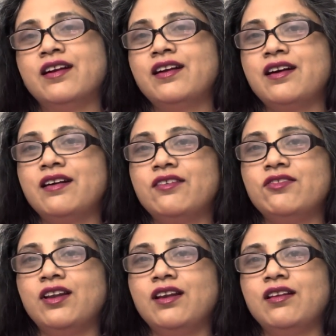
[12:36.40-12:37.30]
I
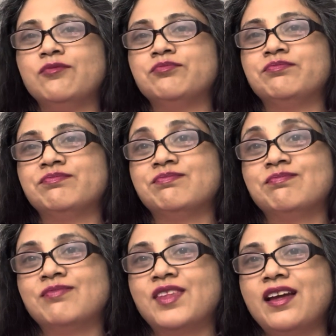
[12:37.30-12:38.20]
will
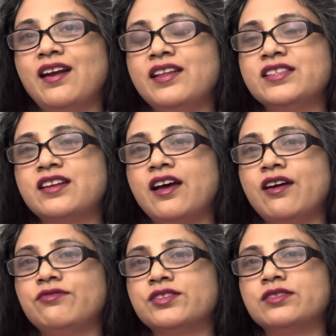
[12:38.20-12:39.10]
at least
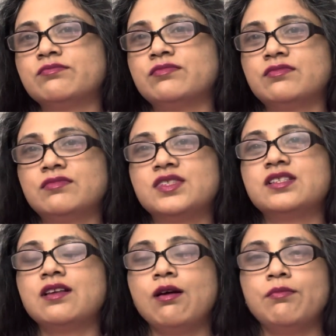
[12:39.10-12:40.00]
have
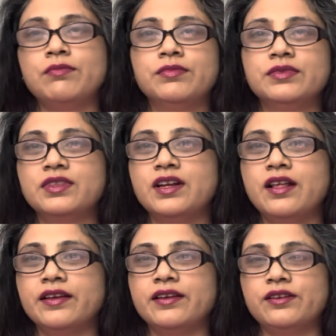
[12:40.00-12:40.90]
some that I
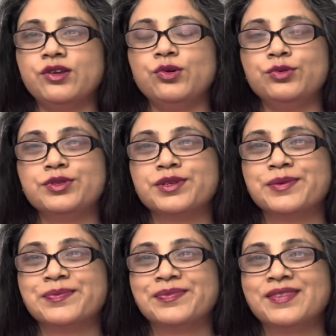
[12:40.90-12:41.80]
can use.
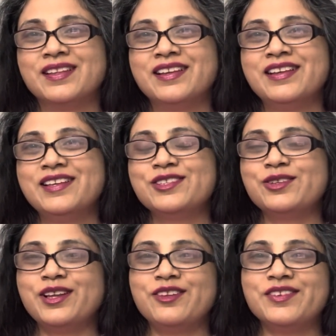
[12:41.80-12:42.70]
So
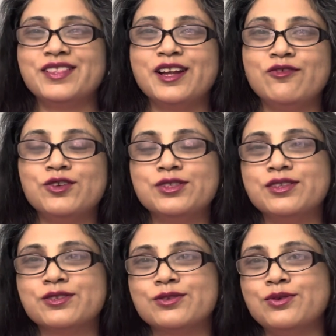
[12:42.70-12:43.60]
anyway, that was the
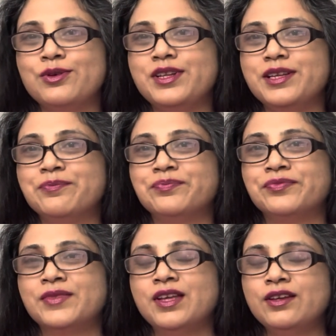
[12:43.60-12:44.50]
story.
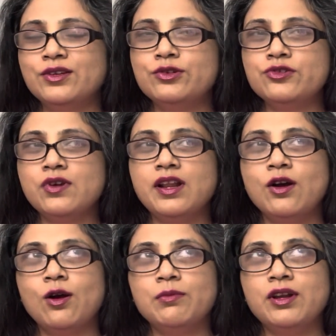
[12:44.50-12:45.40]
Usually
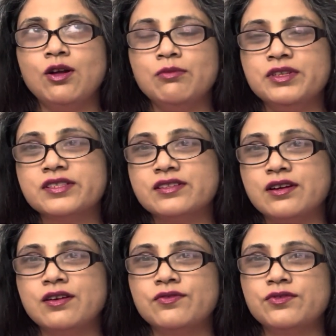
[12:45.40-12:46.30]
Hobby Lobby
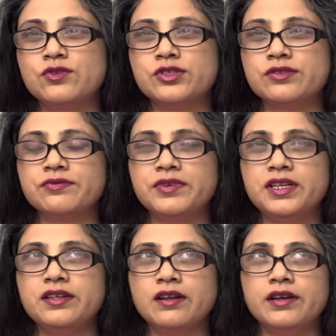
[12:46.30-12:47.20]
staff was very
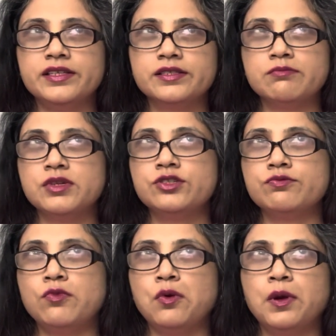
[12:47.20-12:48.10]
nice, much
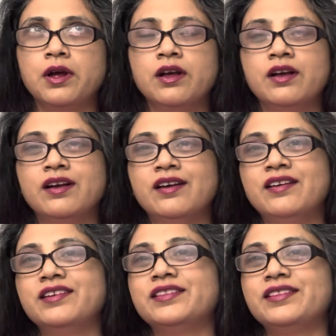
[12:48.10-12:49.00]
more
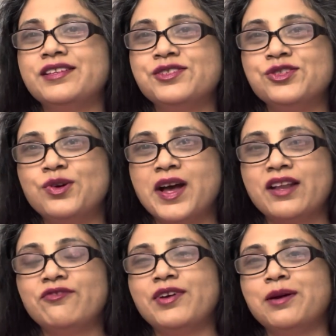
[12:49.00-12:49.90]
than Joanne
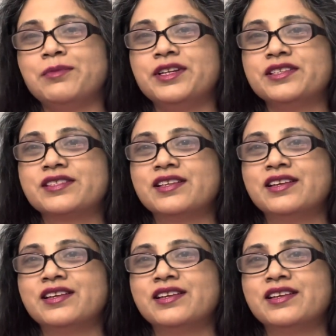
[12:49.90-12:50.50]
Fabrics.